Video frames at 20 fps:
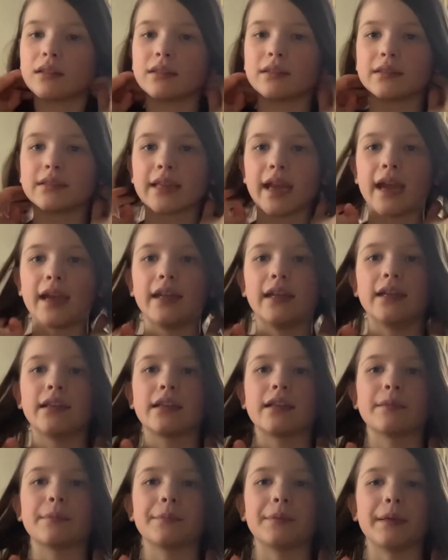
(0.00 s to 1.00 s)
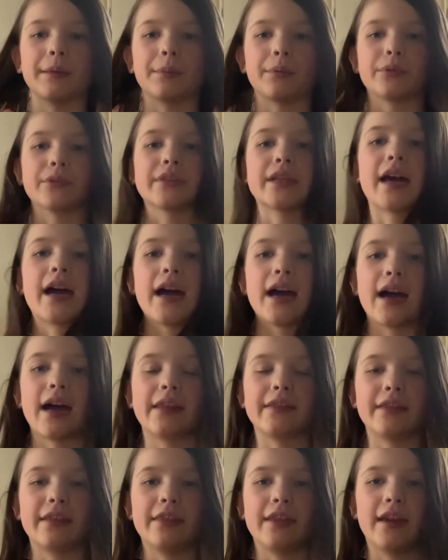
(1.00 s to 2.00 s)
take people's hair
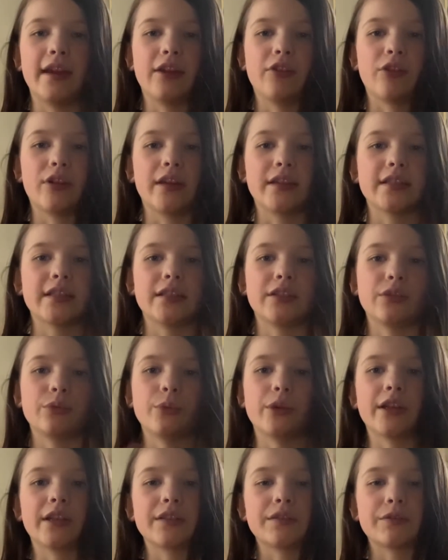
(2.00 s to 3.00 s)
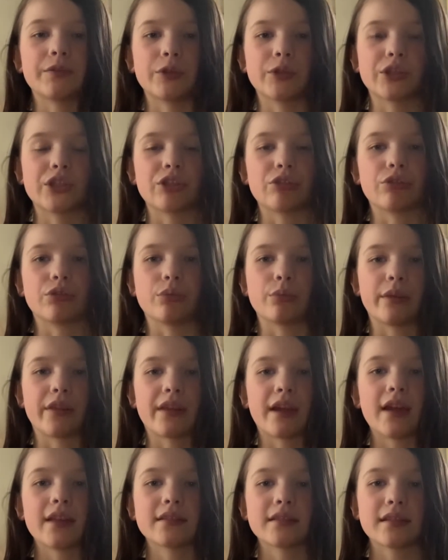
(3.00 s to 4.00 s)
and then they create it into wigs for children with
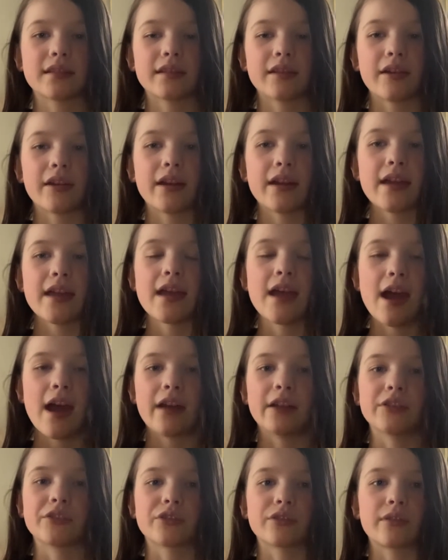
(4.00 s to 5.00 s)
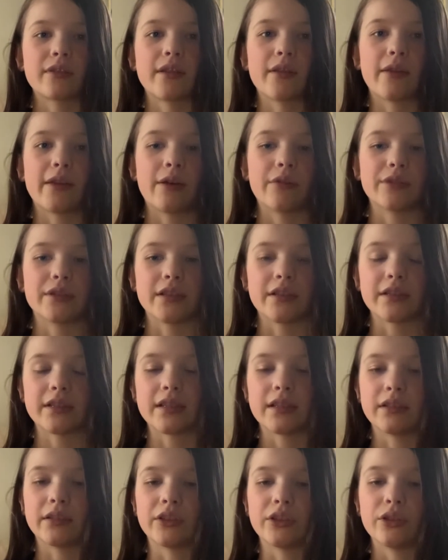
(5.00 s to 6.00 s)
cancer, and I just thought that was a nice
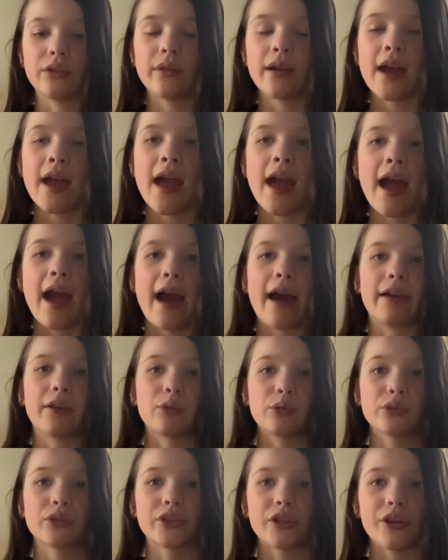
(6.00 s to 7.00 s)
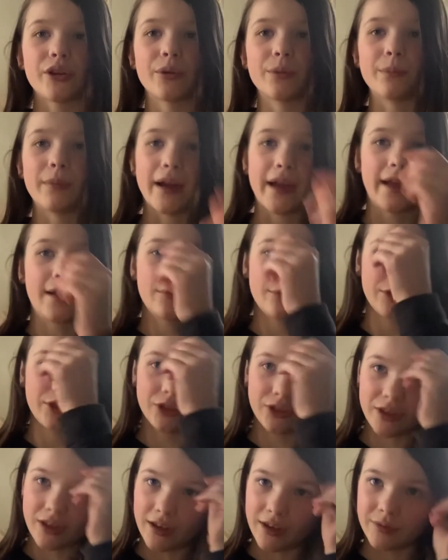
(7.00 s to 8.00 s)
thing to do. And also my hair was
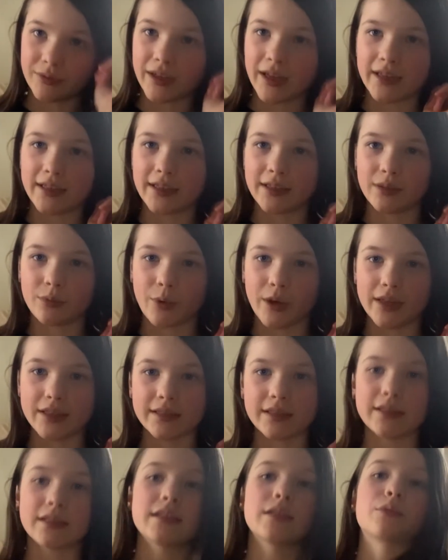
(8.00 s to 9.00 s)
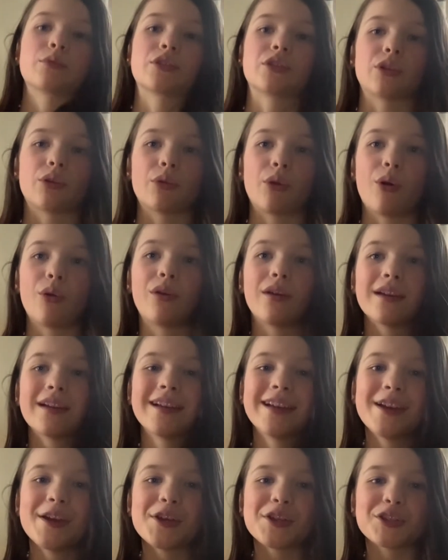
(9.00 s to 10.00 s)
just kind of getting in the way since it was so long.
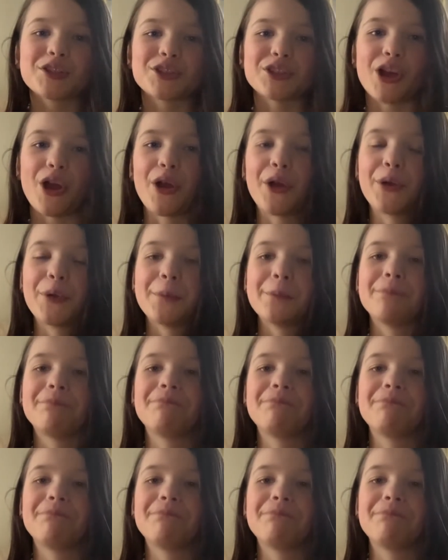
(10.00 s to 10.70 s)
So